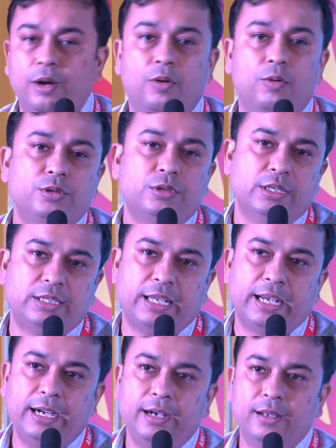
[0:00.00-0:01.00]
Now the
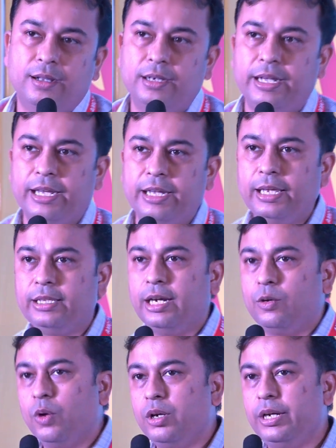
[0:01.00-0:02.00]
second technique
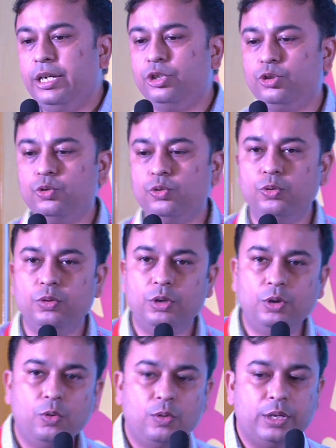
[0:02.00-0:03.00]
that one needs to
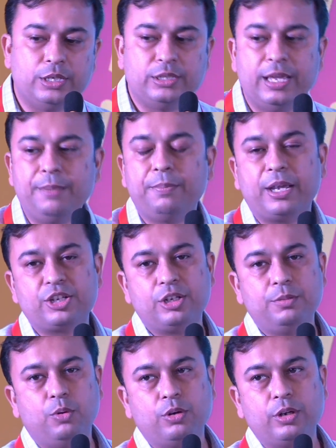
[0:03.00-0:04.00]
know is the
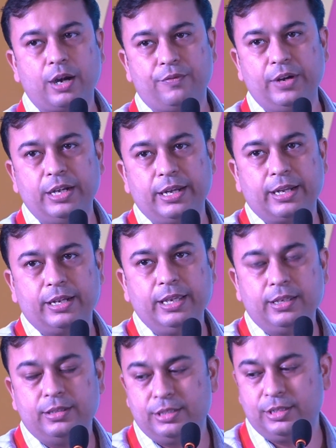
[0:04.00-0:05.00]
impaction bone grafting
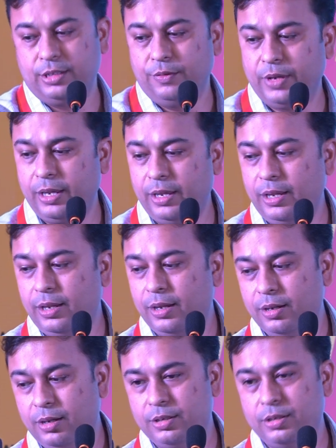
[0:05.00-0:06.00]
technique. This is a very
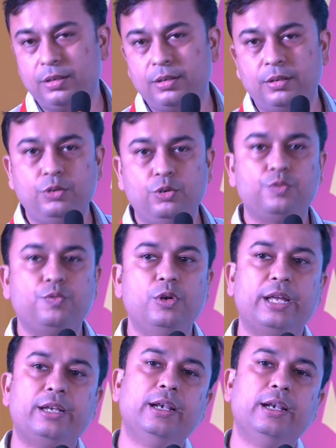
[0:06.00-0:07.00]

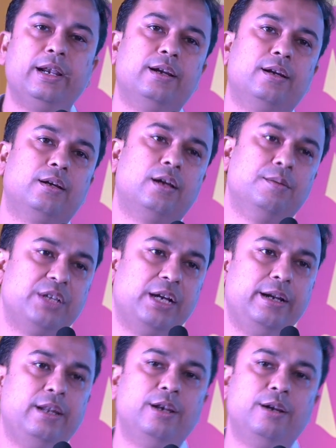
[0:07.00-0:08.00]
useful technique and comes
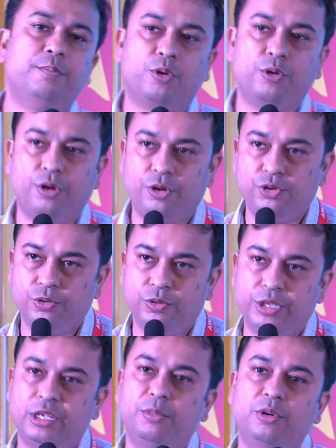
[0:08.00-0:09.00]
handy in protrusio
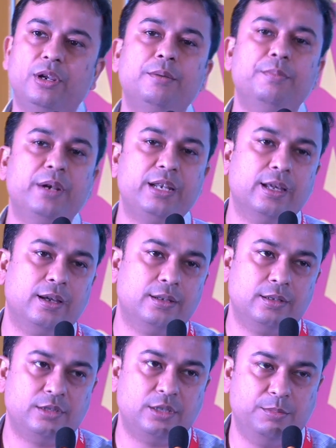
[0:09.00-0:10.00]
acetabular and many
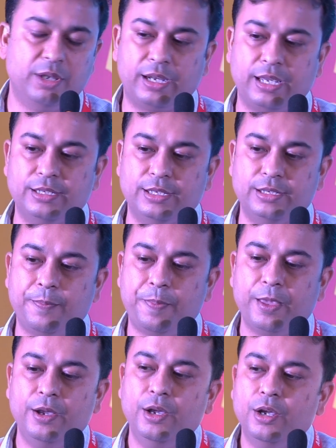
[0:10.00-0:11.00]
similar cases.
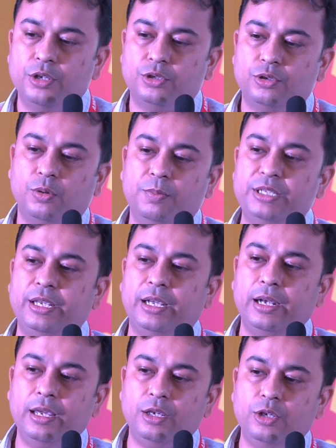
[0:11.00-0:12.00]
So
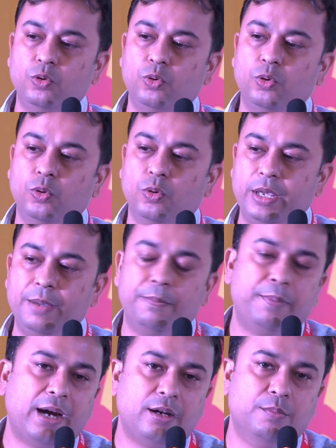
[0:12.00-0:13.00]
basically you
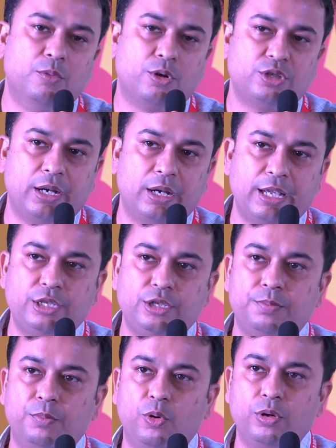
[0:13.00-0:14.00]
impact
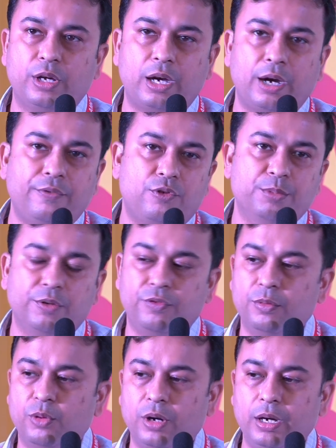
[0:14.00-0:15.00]
morselized bone graft from the
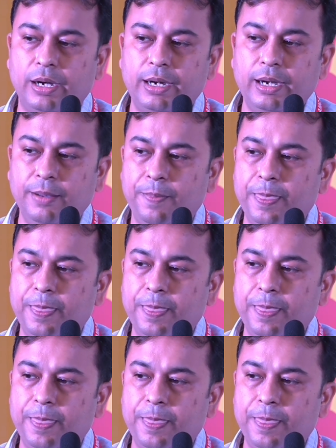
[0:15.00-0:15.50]
femoral head.